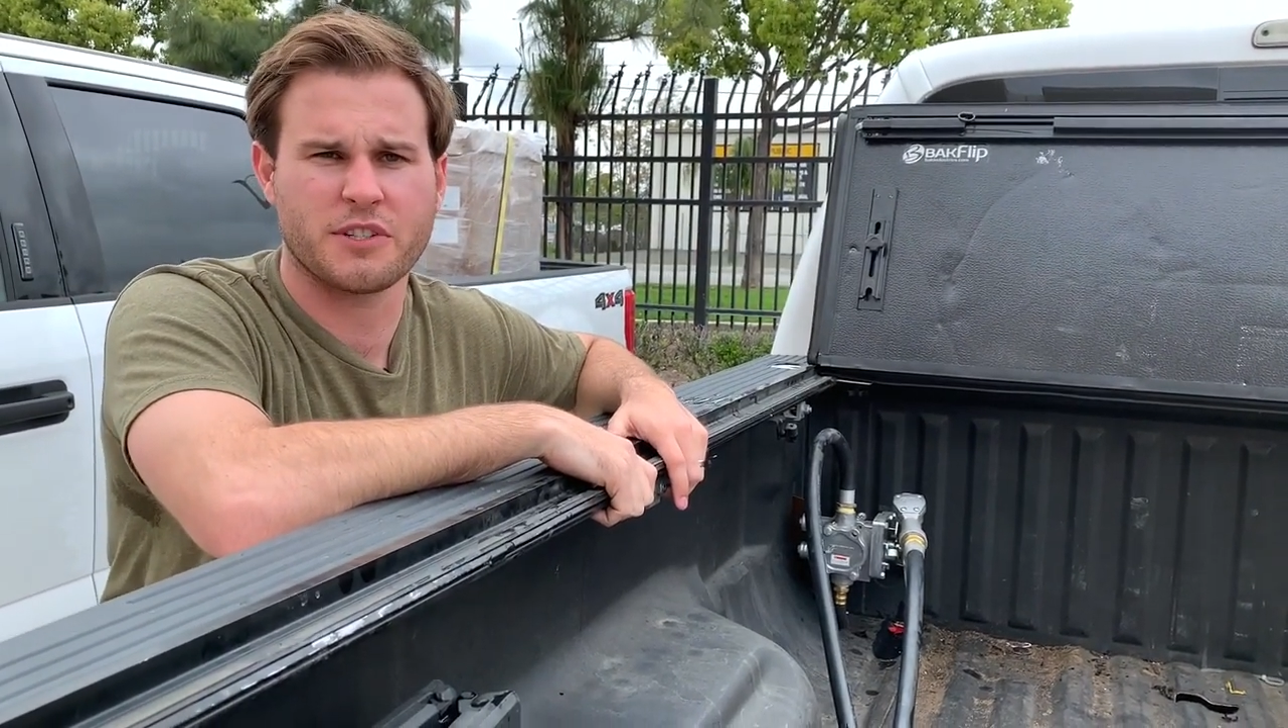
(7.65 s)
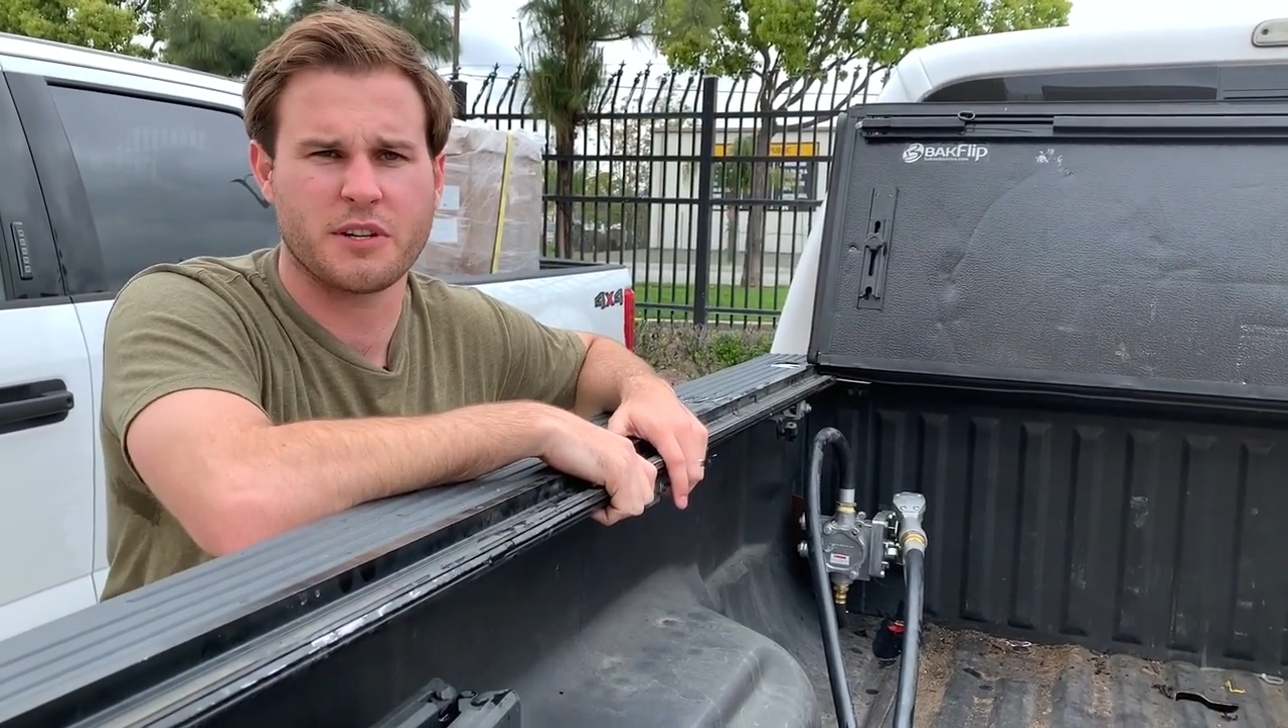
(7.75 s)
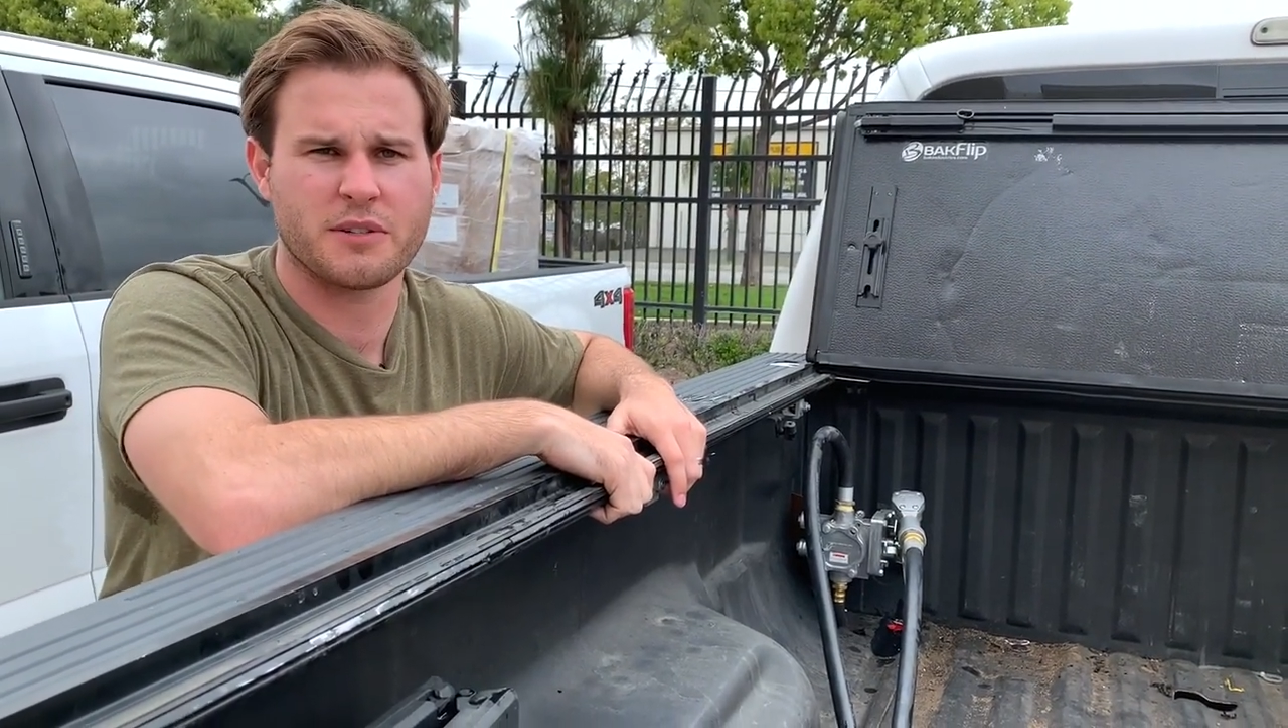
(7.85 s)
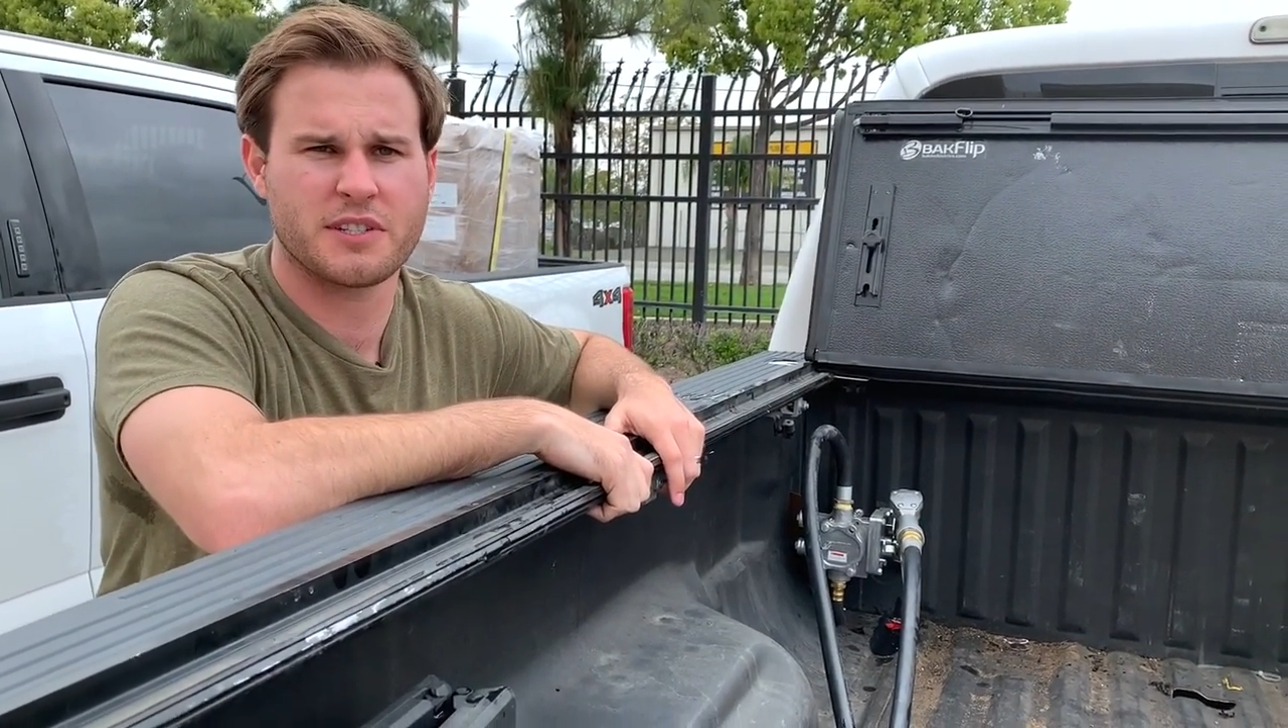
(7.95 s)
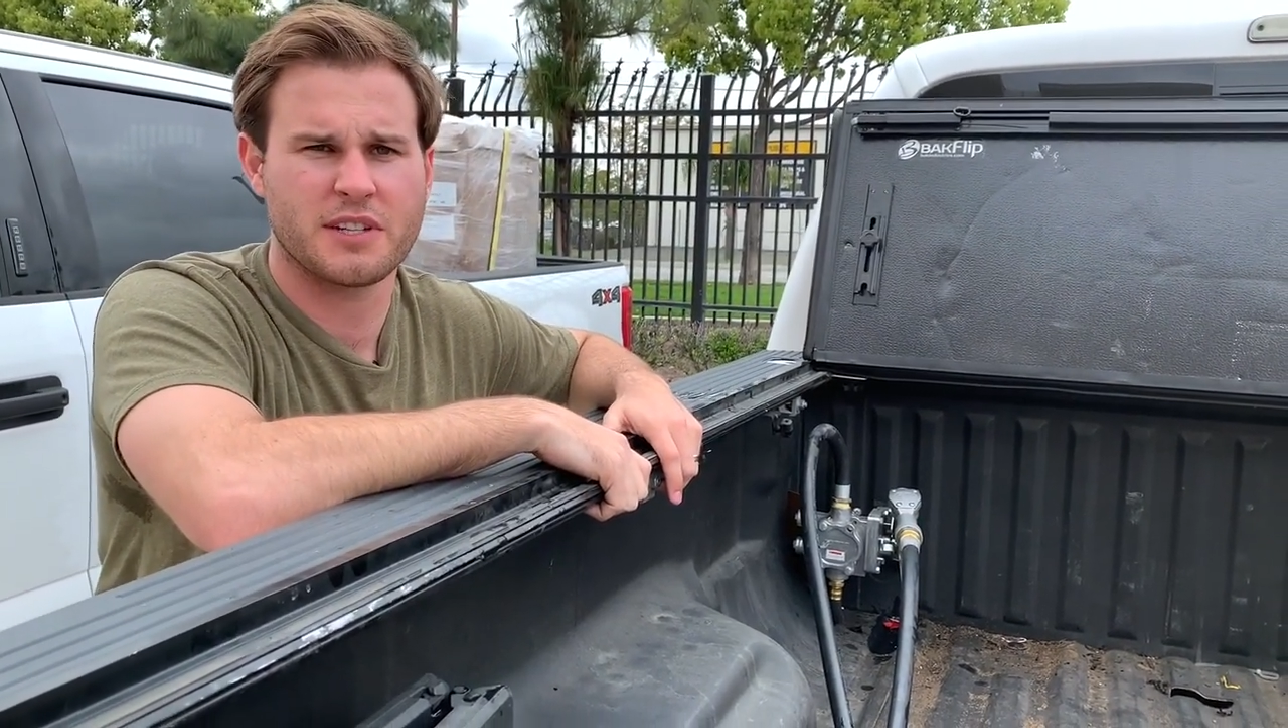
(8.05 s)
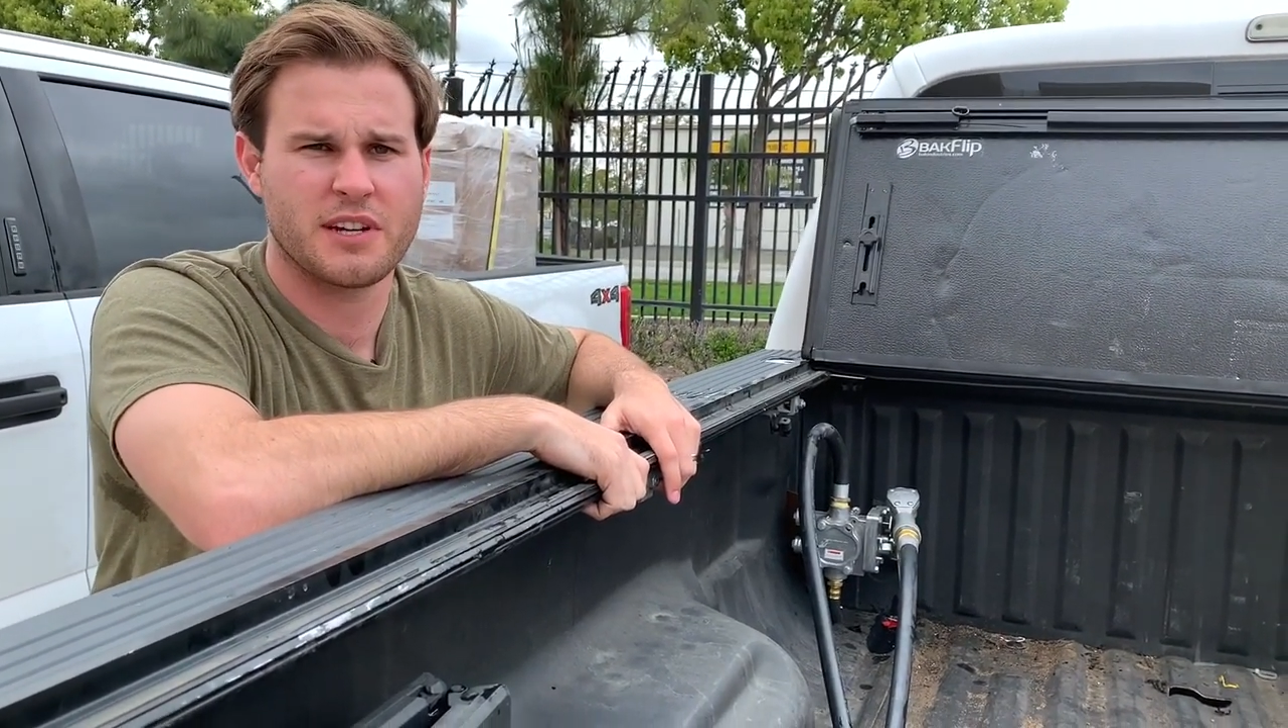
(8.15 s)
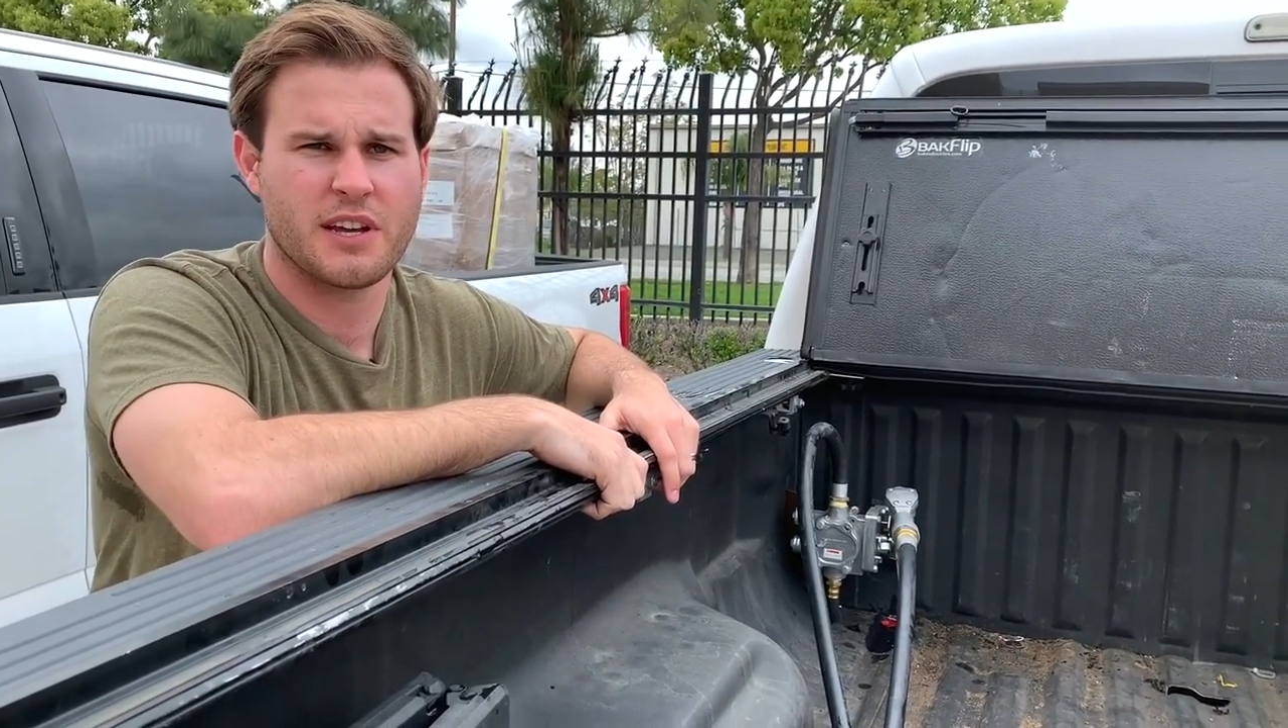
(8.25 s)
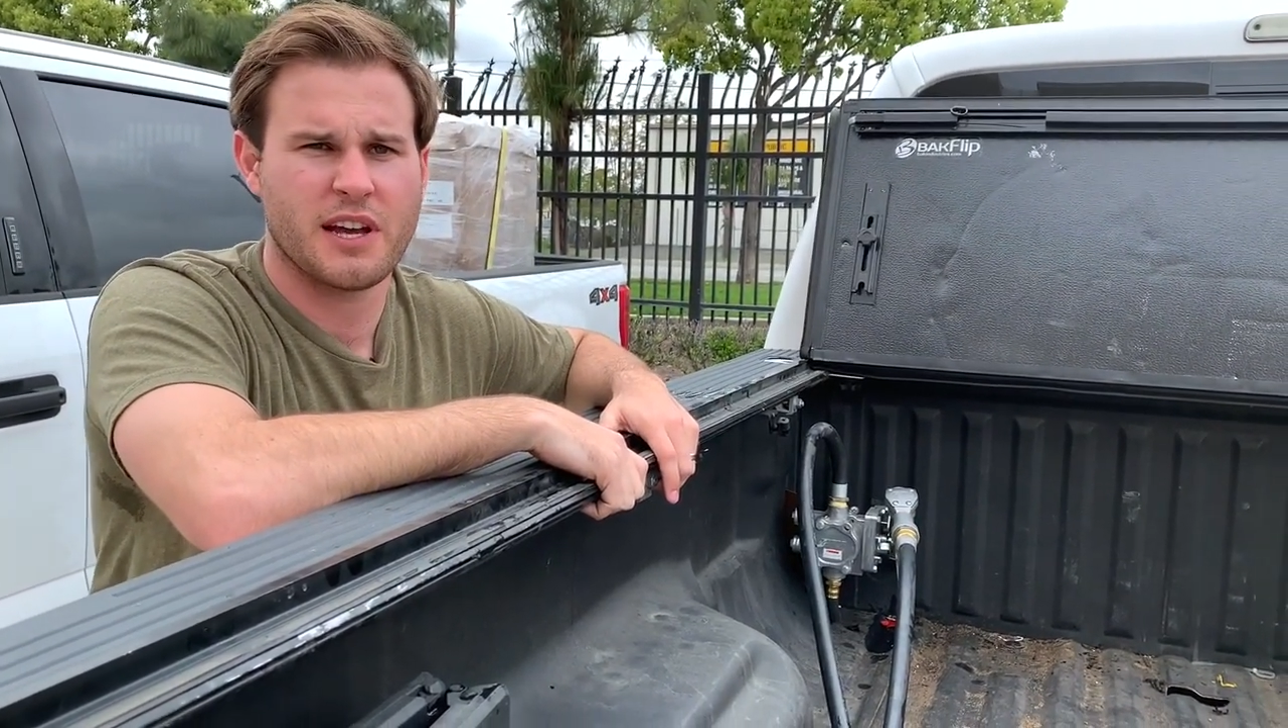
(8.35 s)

Strokes.